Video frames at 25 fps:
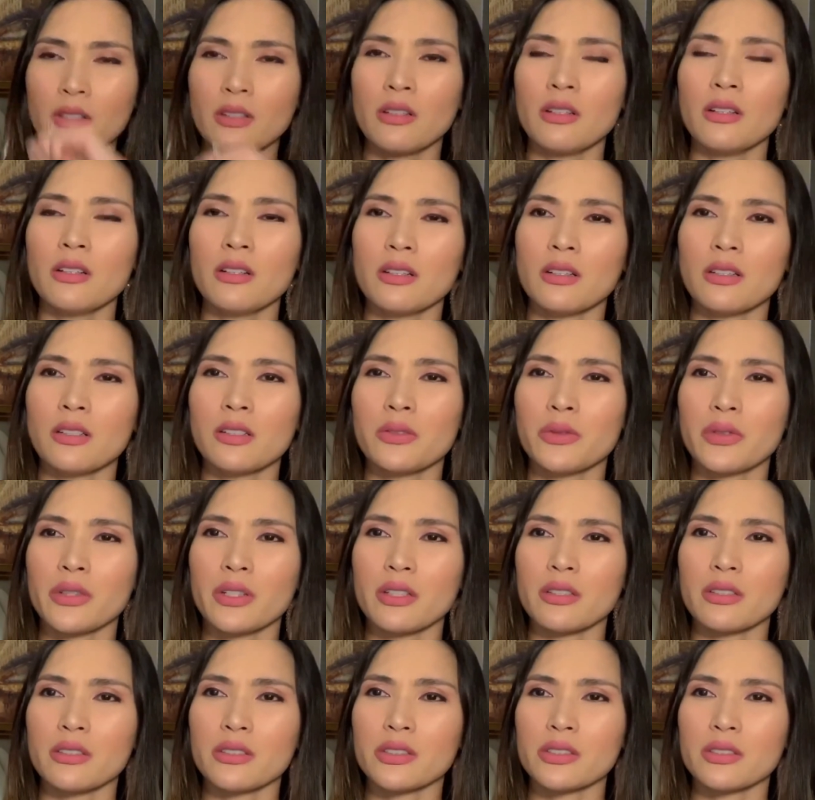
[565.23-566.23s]
what
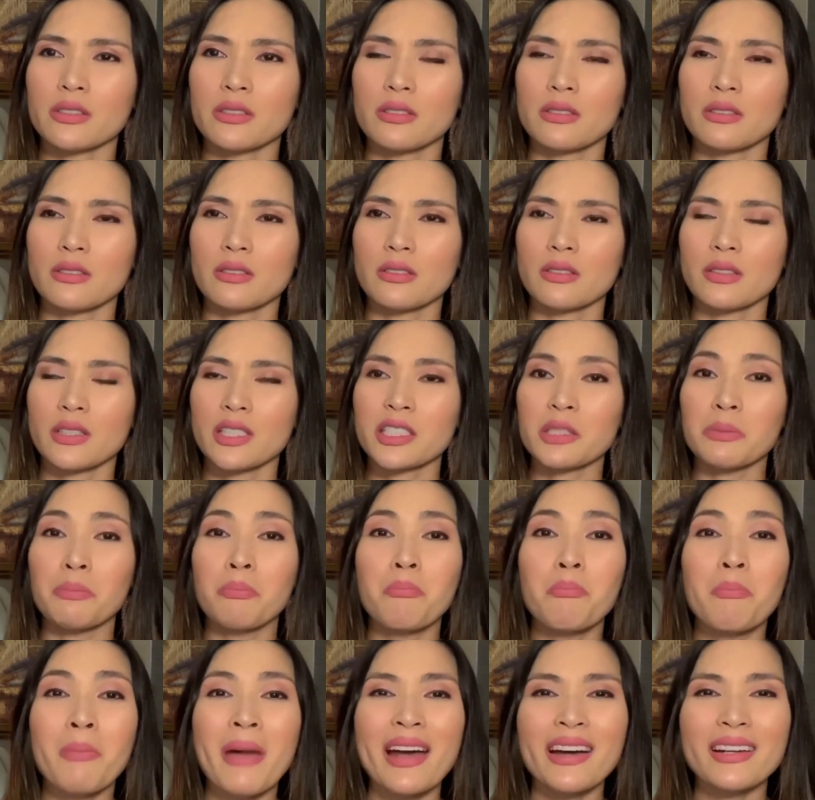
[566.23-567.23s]
else? It's
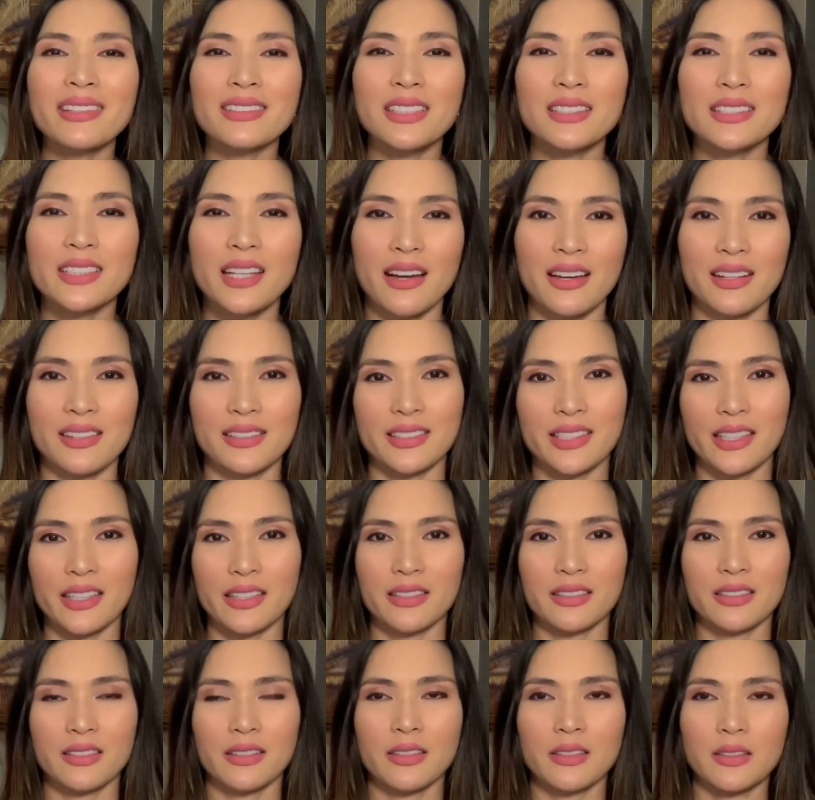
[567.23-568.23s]

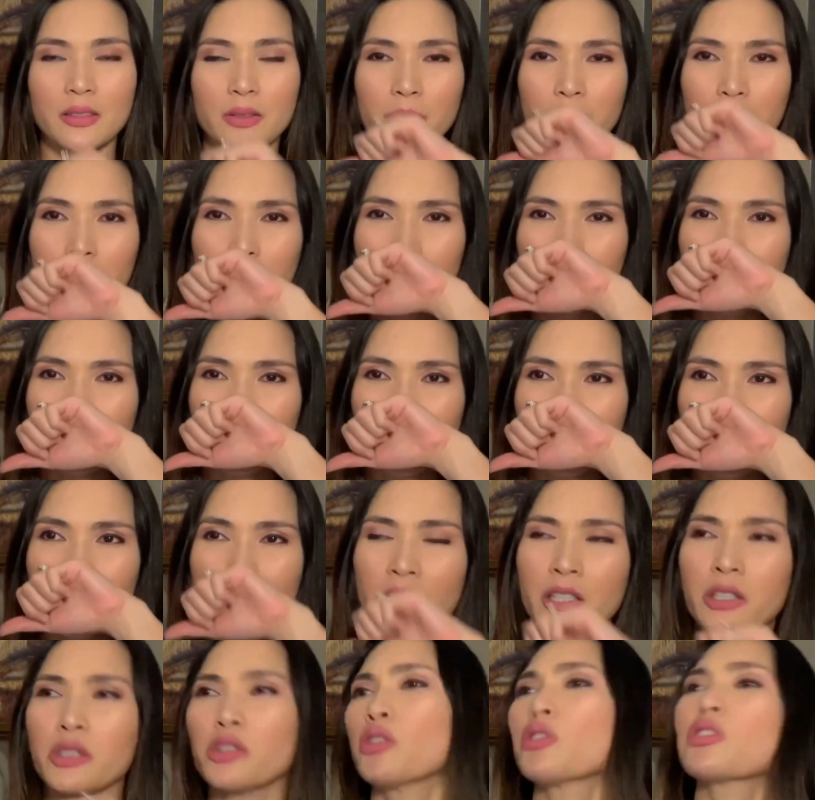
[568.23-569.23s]
magnetizing.
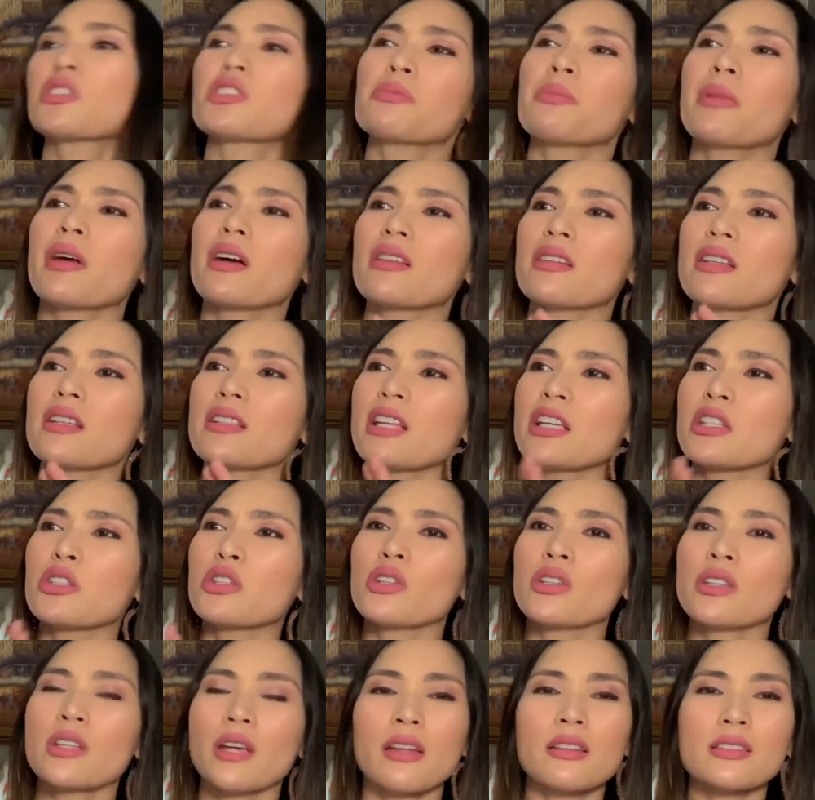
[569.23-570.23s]
Like, you smell it and
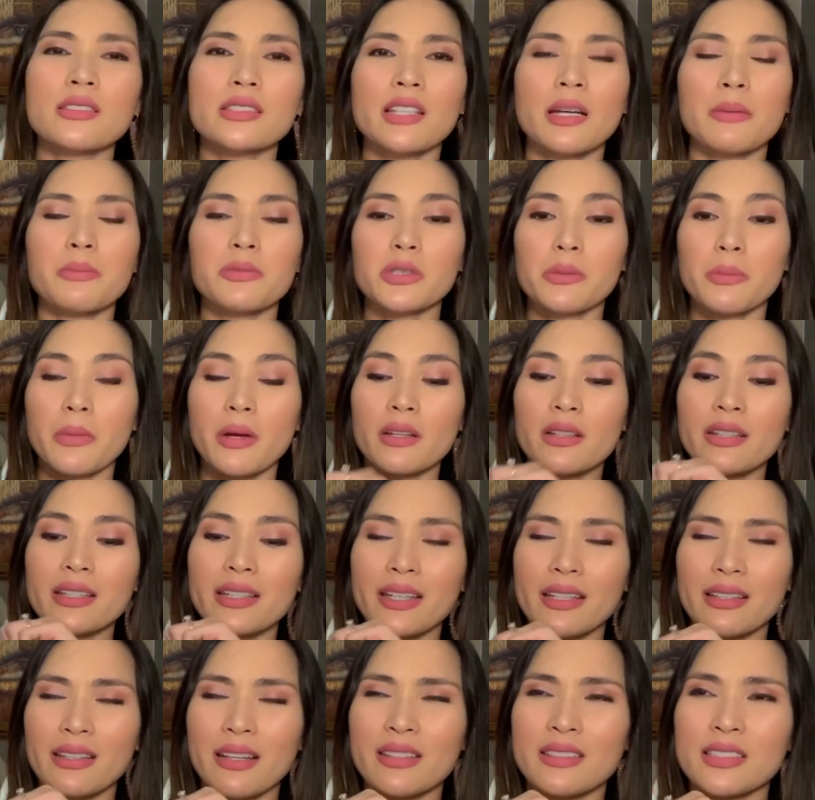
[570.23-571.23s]
you can't stop smelling
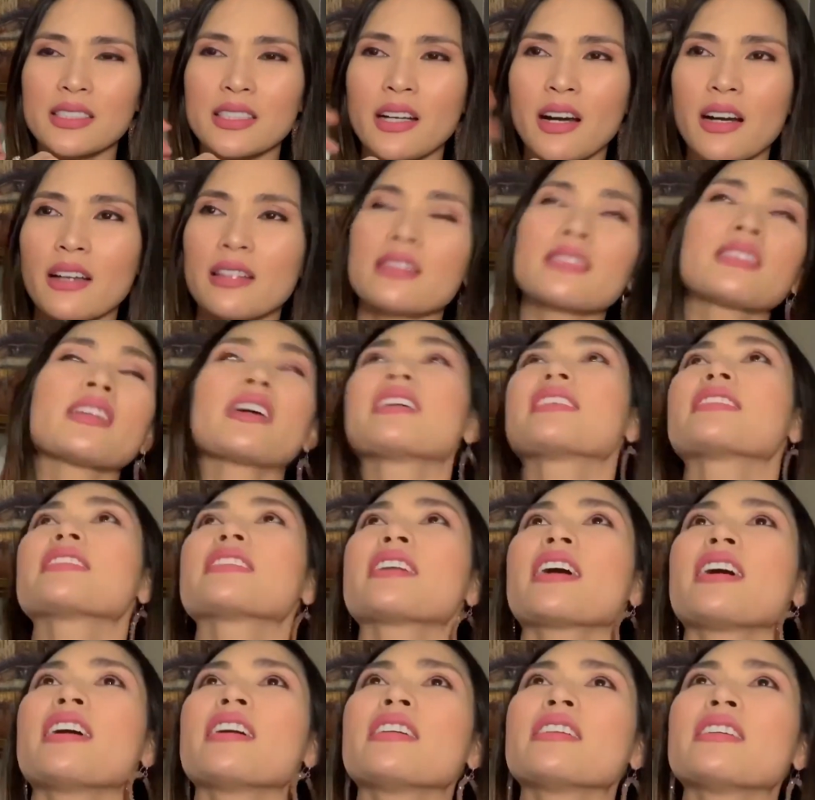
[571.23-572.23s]
it. It's got that
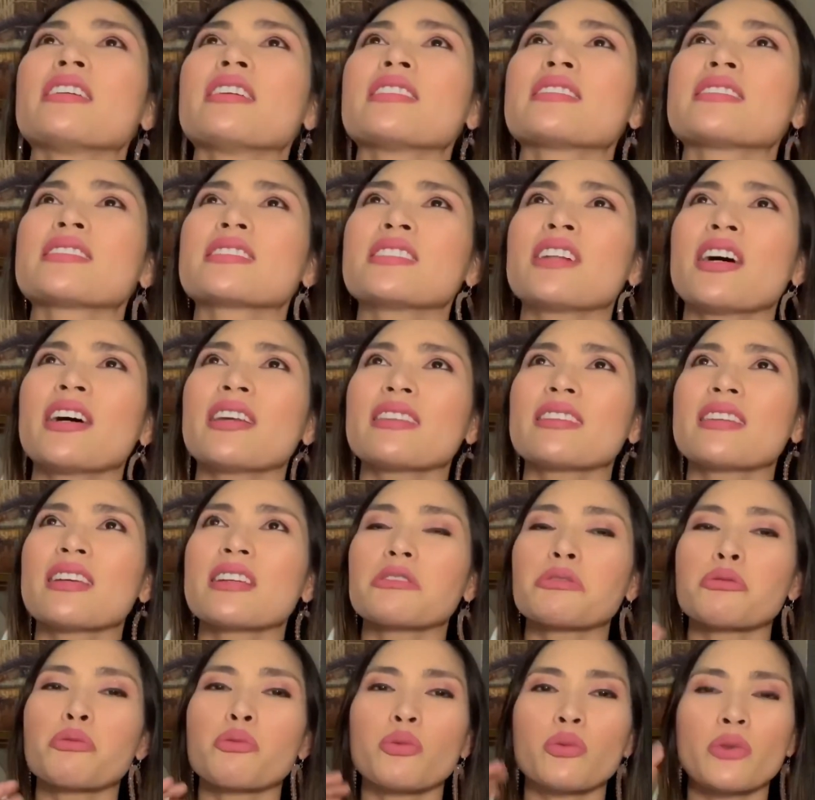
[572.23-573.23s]

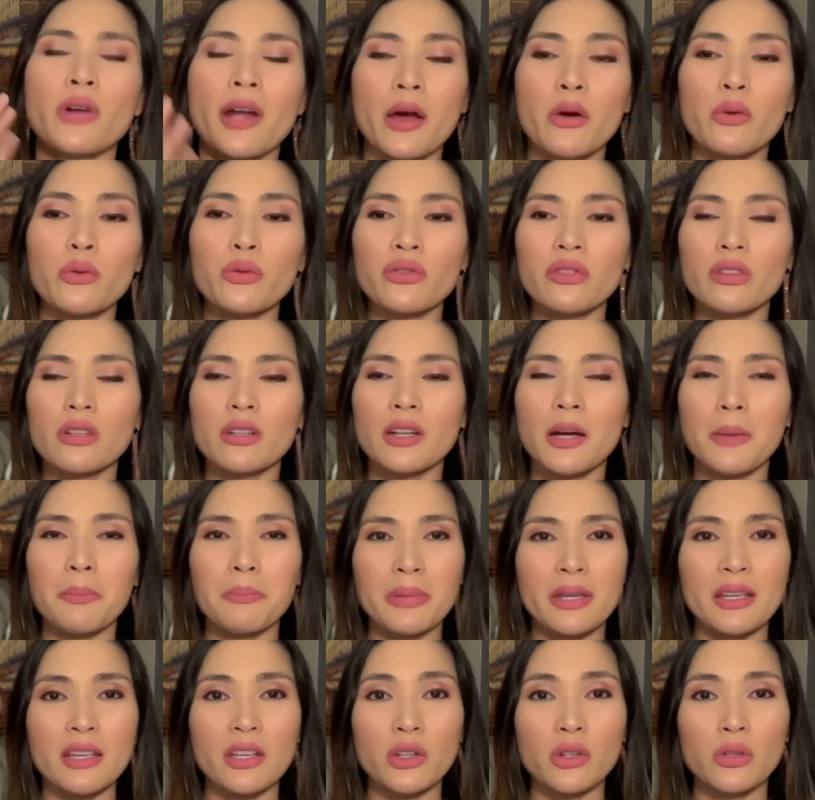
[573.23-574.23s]
round
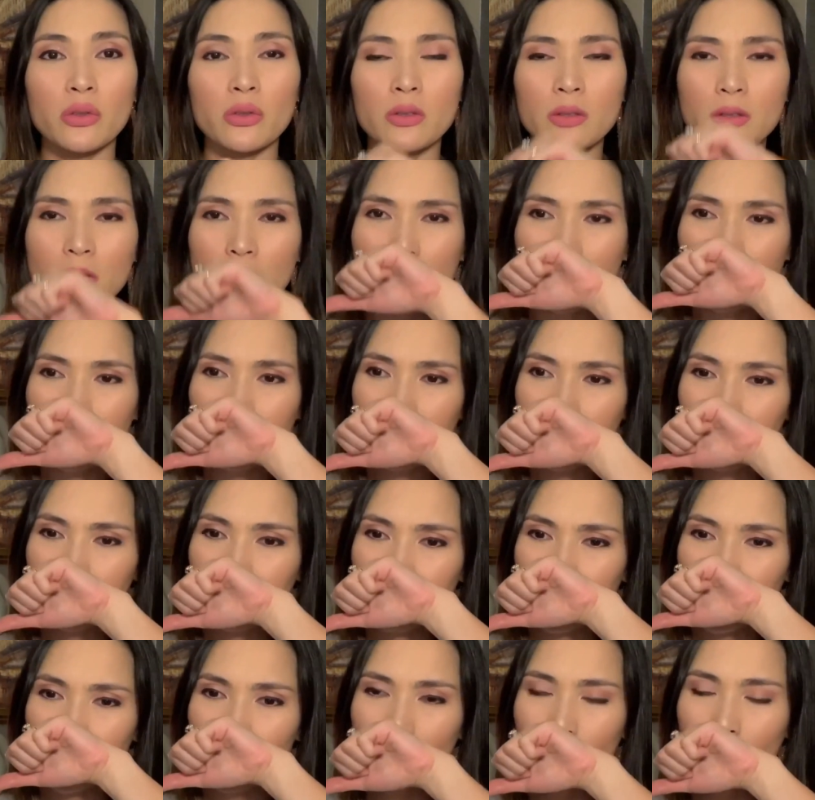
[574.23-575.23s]
appeal
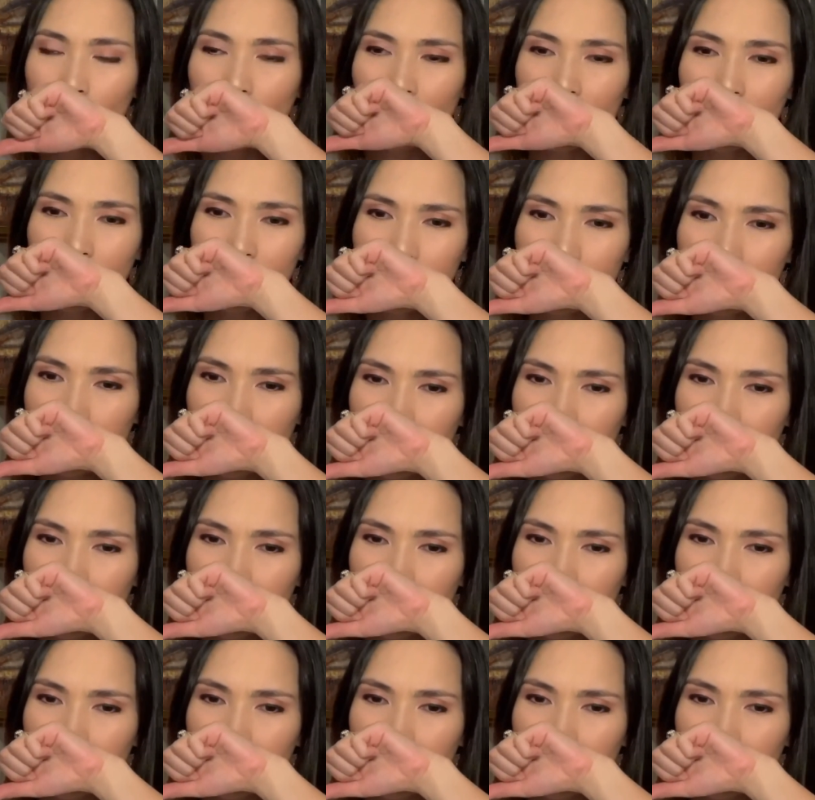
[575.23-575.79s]
to it.